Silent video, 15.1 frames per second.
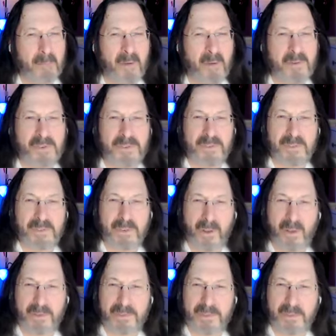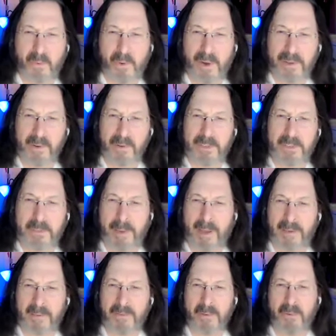Emotions also want your
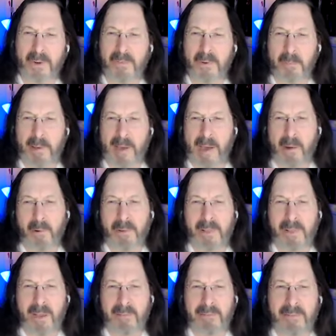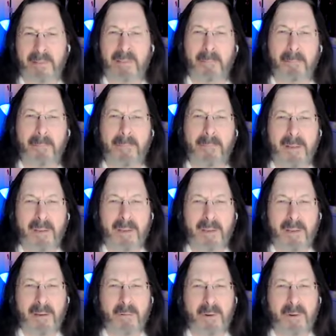respect for whatever power they have in them,
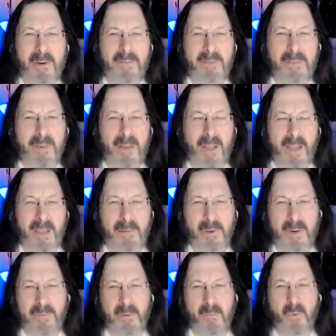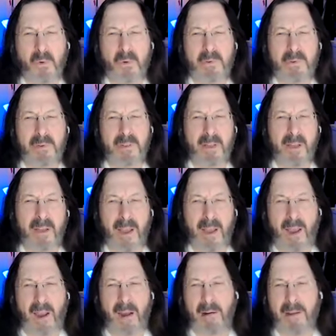whatever delight, whatever wound they
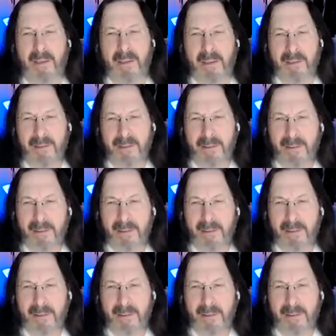carry.